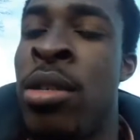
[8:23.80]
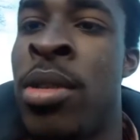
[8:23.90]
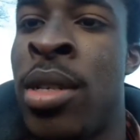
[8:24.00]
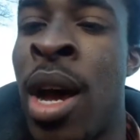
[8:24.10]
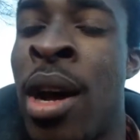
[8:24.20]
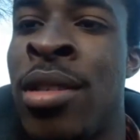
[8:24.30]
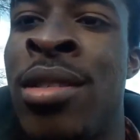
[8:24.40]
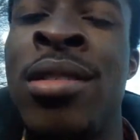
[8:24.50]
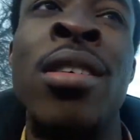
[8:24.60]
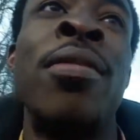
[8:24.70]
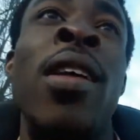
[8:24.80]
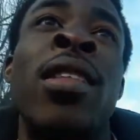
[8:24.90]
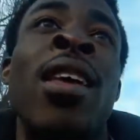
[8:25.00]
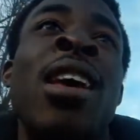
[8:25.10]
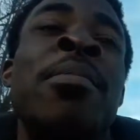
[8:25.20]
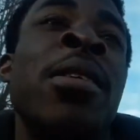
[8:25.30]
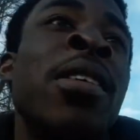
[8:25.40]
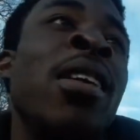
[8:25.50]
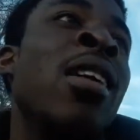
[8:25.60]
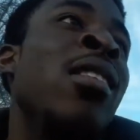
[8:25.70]
some stocks and stuff like that. But
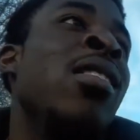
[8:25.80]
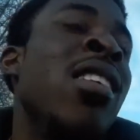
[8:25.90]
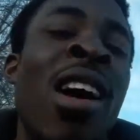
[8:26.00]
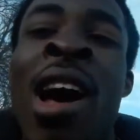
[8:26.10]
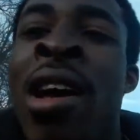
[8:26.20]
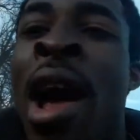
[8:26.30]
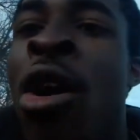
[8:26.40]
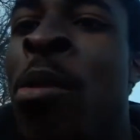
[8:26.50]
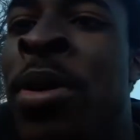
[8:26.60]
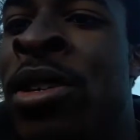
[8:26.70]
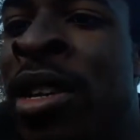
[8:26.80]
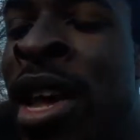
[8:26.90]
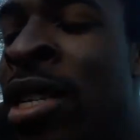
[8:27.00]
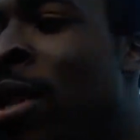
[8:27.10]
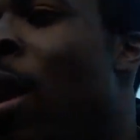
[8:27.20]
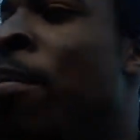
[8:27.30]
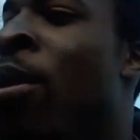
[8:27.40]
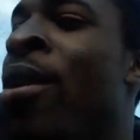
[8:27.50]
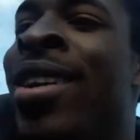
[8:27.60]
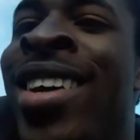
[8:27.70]
I hope it doesn't get to that
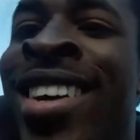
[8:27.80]
point.